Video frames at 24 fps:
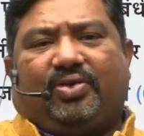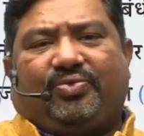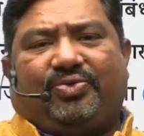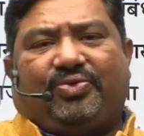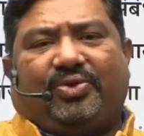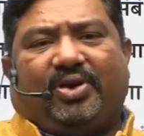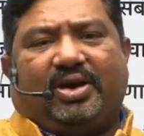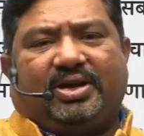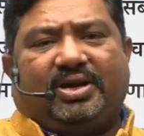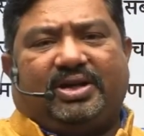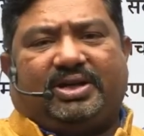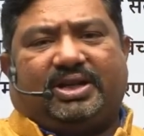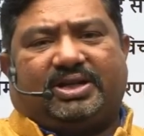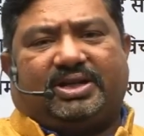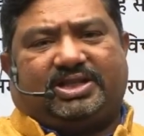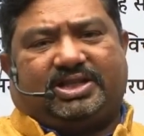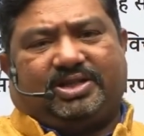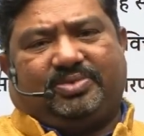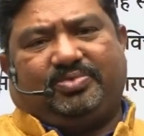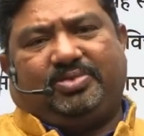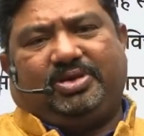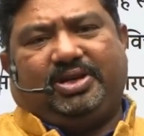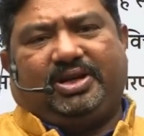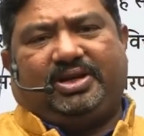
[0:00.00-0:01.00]

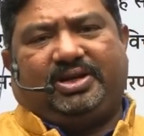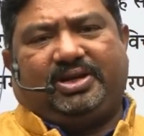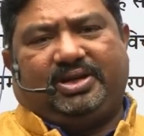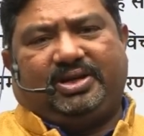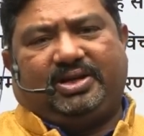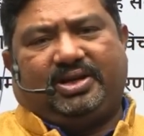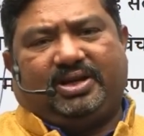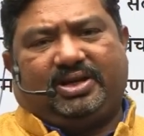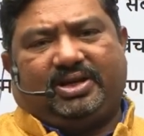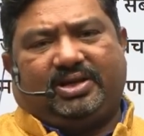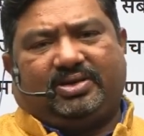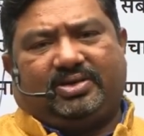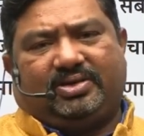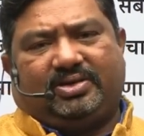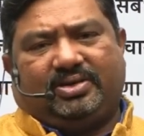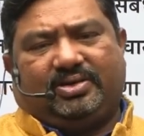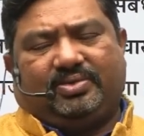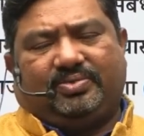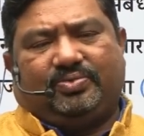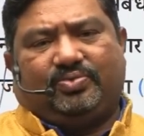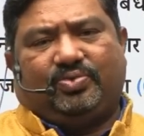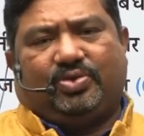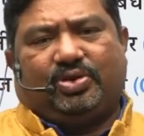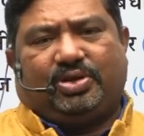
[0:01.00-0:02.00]
untouchability? Like
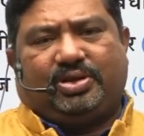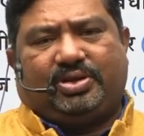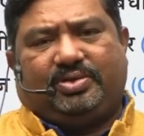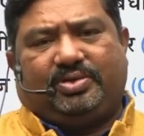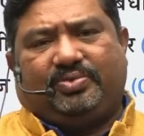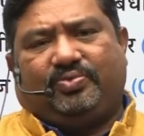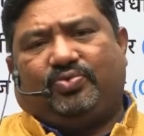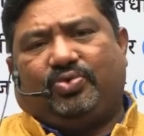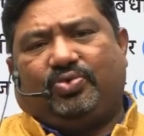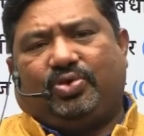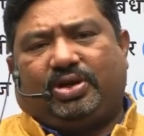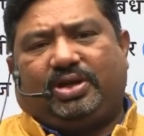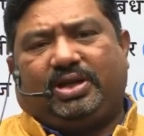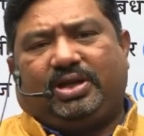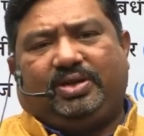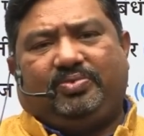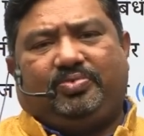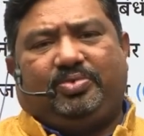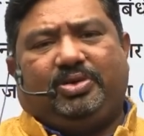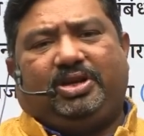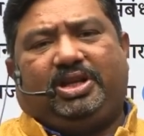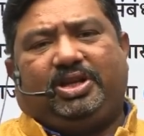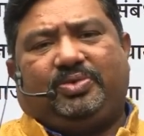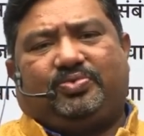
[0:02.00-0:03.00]
what he
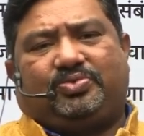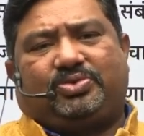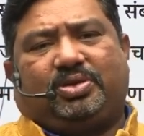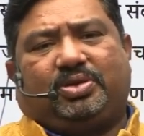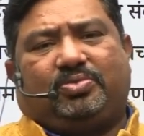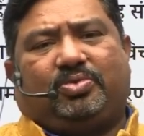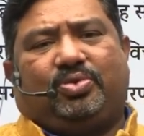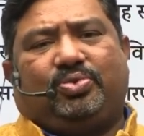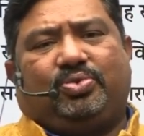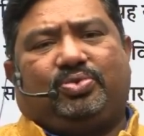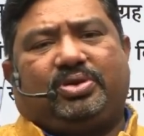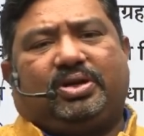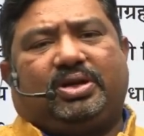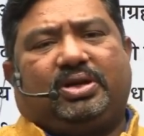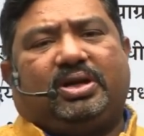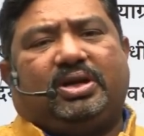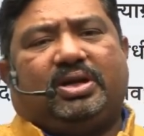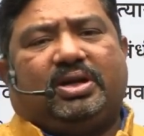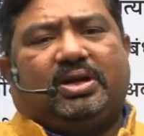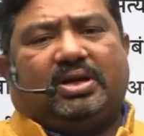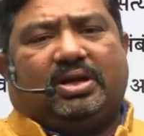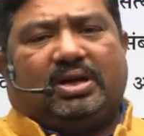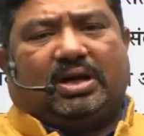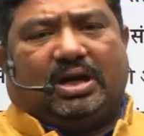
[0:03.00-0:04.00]
believes about,
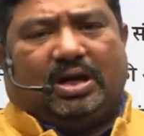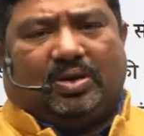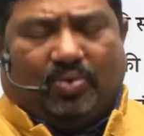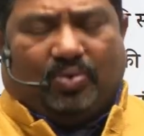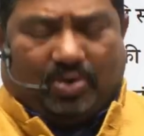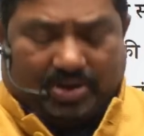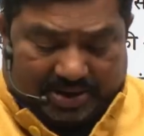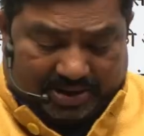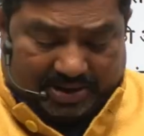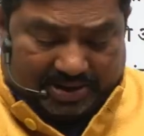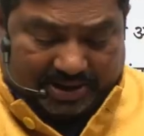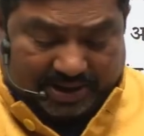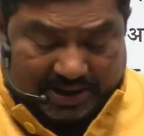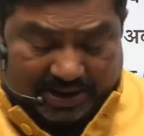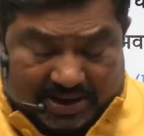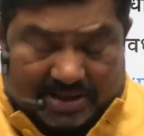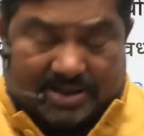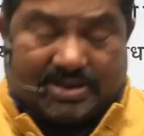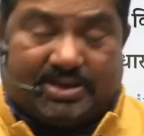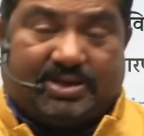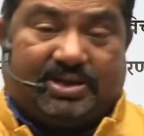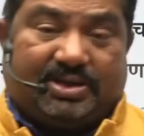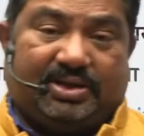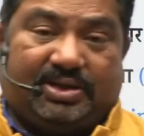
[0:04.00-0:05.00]
what is
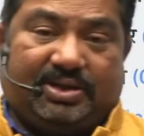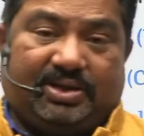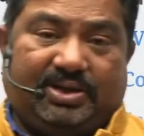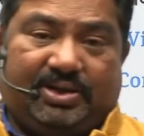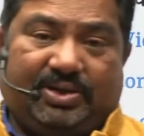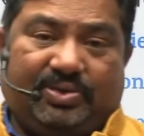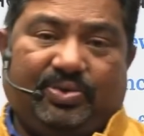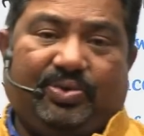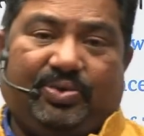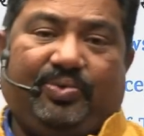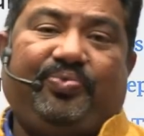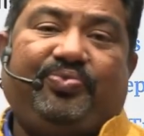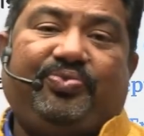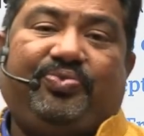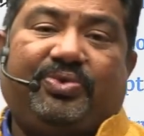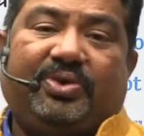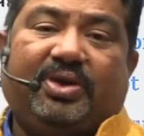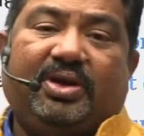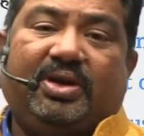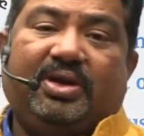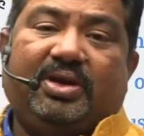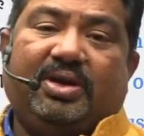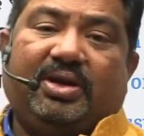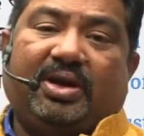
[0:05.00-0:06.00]
his,
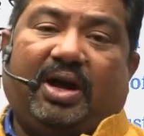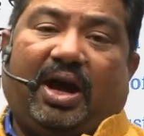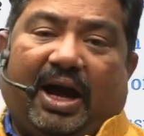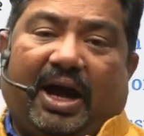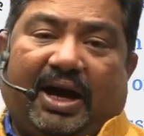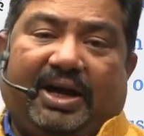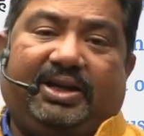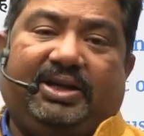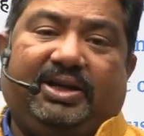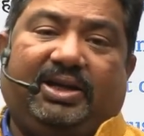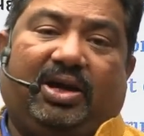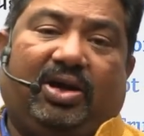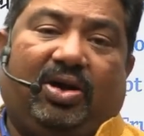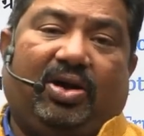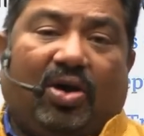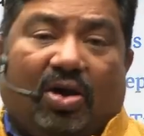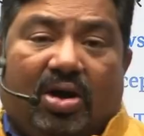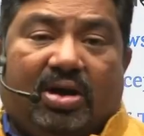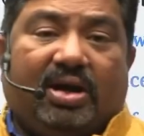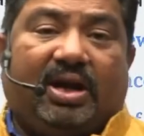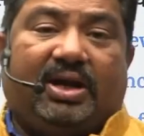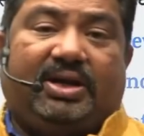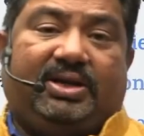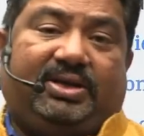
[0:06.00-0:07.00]
idea on
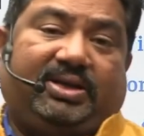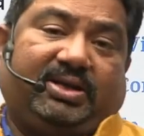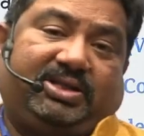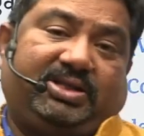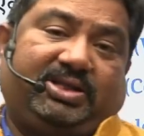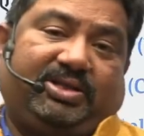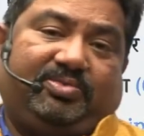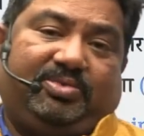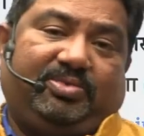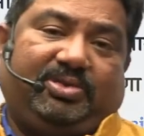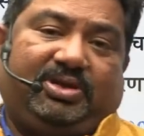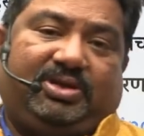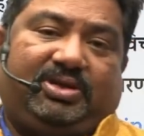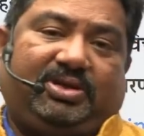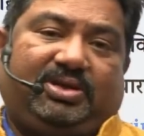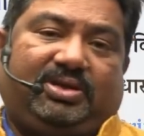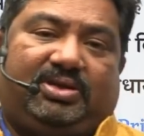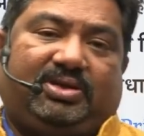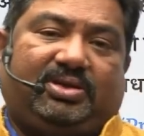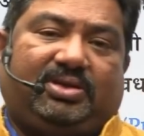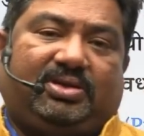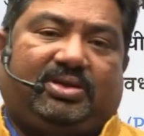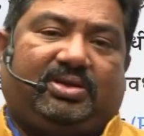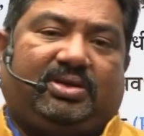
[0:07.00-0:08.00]
untouchability?
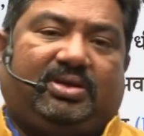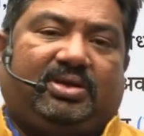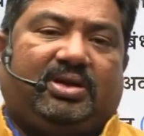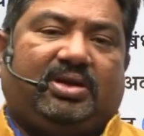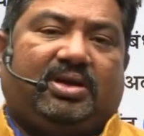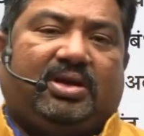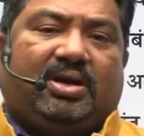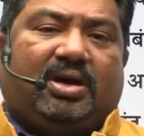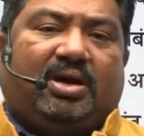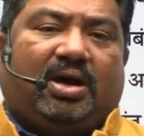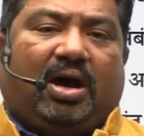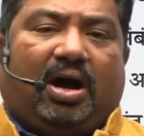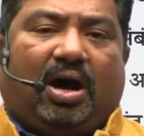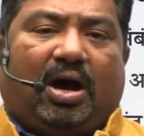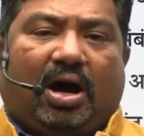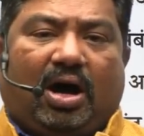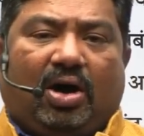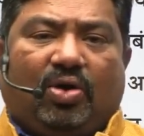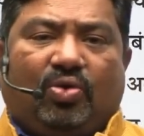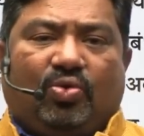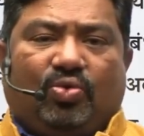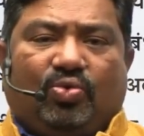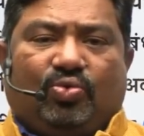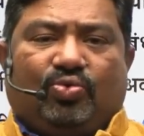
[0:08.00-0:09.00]

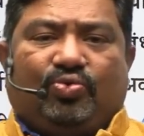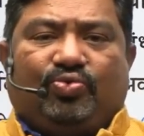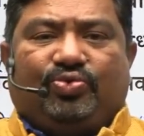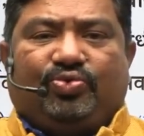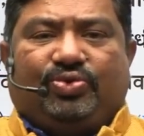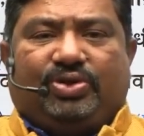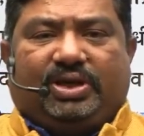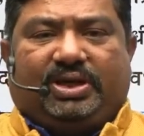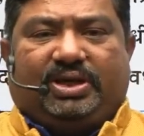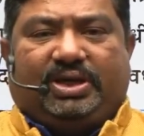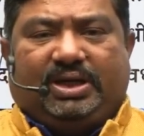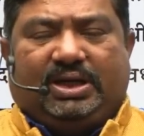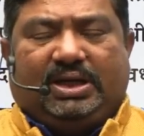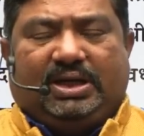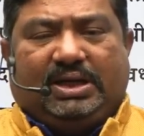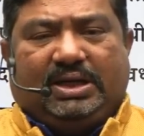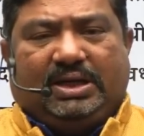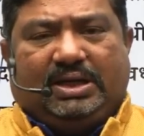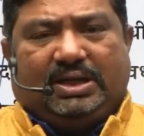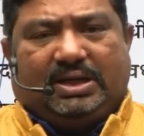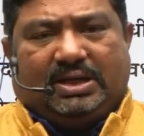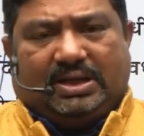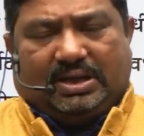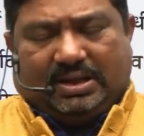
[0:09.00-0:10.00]
How he,